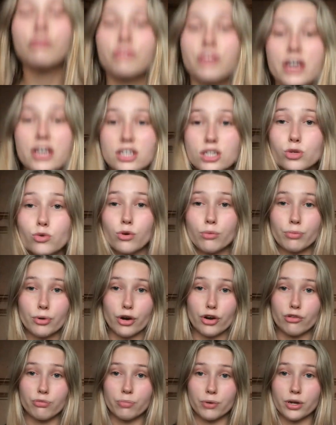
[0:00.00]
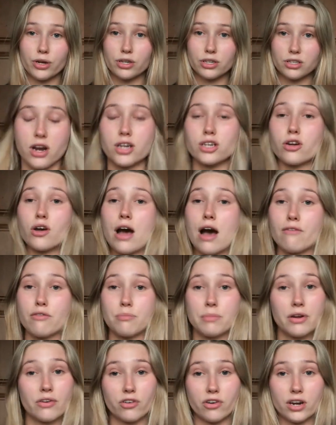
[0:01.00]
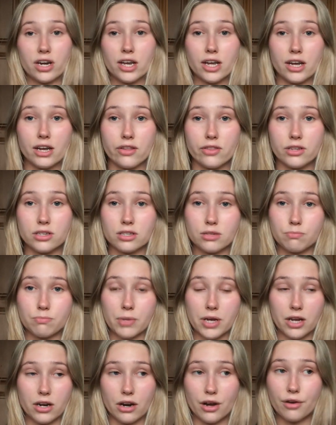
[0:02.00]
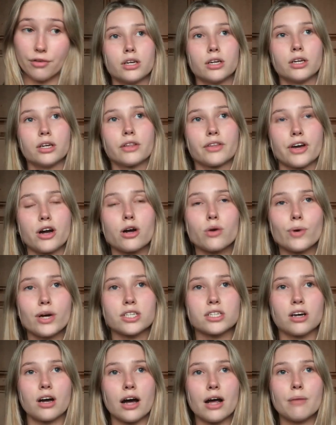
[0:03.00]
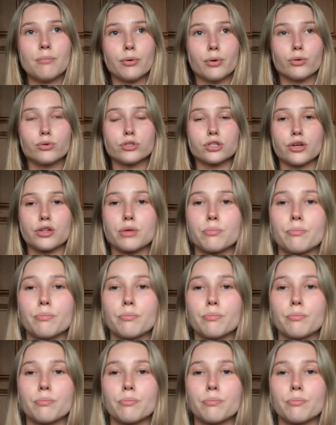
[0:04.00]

they're squat proof because I don't have a mirror in here that's big enough. They are quite tight but also the